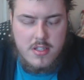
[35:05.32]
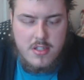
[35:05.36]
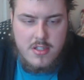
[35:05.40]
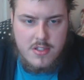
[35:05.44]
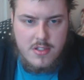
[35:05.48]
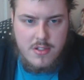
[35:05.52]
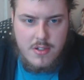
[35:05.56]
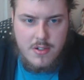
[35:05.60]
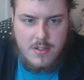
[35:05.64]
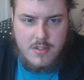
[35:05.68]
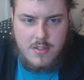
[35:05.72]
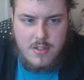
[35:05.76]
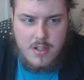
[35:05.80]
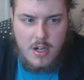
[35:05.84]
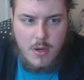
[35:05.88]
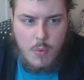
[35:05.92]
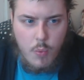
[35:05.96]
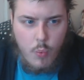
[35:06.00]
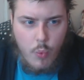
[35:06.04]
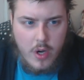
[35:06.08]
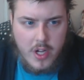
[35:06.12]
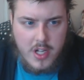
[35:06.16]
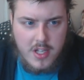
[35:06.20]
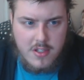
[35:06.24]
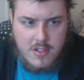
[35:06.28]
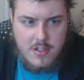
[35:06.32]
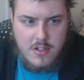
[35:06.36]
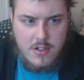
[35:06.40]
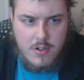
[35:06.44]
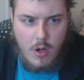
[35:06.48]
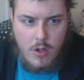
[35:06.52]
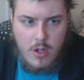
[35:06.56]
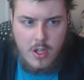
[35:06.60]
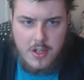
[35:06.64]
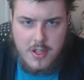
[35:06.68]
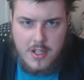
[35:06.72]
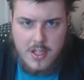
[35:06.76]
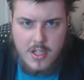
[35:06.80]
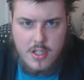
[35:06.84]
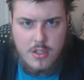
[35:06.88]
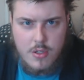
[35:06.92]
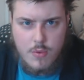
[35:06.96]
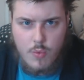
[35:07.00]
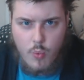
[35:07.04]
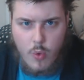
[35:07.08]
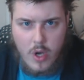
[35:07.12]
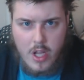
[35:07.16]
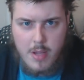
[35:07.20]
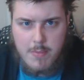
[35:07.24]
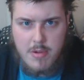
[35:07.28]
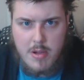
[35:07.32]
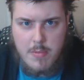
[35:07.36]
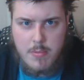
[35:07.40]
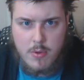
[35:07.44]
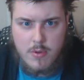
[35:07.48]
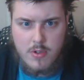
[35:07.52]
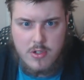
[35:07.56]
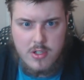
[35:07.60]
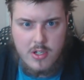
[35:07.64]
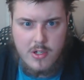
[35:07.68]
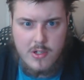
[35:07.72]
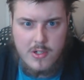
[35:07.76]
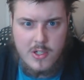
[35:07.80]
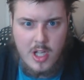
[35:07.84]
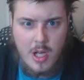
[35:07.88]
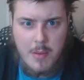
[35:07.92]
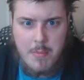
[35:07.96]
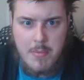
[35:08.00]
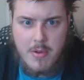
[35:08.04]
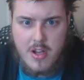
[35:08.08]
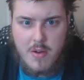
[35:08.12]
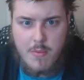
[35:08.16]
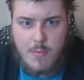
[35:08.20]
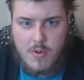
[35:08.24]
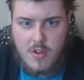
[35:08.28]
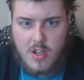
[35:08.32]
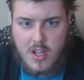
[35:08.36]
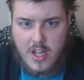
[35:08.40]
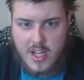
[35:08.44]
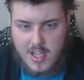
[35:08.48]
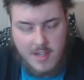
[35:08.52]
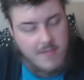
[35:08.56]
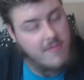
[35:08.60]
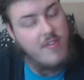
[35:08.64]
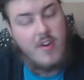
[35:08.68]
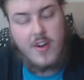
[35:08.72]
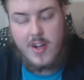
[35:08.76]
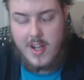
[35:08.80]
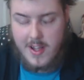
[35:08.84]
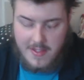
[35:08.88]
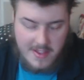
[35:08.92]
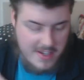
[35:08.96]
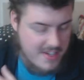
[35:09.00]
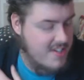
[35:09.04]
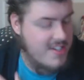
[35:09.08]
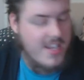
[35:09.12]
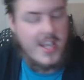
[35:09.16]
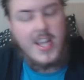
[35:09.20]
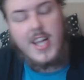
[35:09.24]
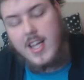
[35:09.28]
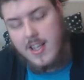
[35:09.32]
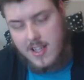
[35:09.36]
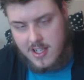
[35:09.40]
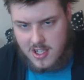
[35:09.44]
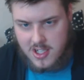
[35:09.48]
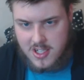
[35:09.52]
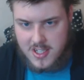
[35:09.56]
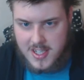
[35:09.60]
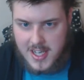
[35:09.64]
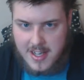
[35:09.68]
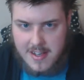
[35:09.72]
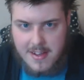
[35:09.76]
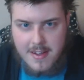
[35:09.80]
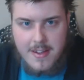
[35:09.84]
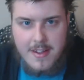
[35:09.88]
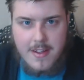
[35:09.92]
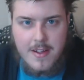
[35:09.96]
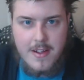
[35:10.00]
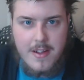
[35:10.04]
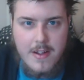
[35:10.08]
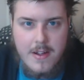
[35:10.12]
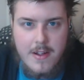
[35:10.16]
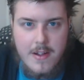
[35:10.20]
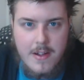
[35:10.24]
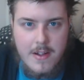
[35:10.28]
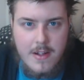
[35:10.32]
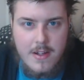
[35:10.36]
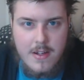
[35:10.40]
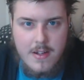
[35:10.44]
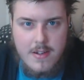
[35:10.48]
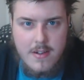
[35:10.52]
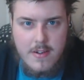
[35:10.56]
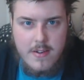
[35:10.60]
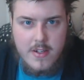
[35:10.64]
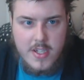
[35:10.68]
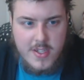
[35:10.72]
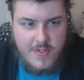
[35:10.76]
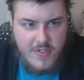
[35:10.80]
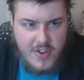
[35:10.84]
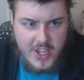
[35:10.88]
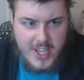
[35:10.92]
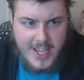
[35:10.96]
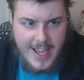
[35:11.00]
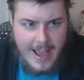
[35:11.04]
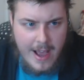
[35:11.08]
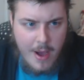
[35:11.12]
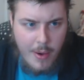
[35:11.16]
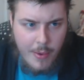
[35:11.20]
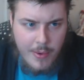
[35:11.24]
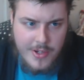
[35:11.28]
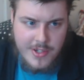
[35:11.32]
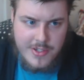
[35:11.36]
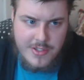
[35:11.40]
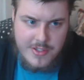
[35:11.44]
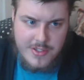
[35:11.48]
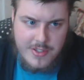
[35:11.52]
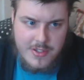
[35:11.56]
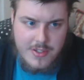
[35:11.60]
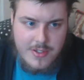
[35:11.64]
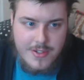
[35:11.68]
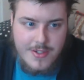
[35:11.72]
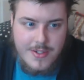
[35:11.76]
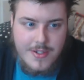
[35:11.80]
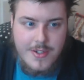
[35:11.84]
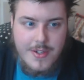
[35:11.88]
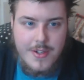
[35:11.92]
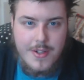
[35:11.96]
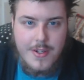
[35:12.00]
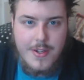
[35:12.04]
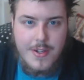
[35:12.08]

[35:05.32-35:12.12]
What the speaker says: this is not a white colony that white people turned up in and were like, fuck it, let's take this shit. It's fucking ours.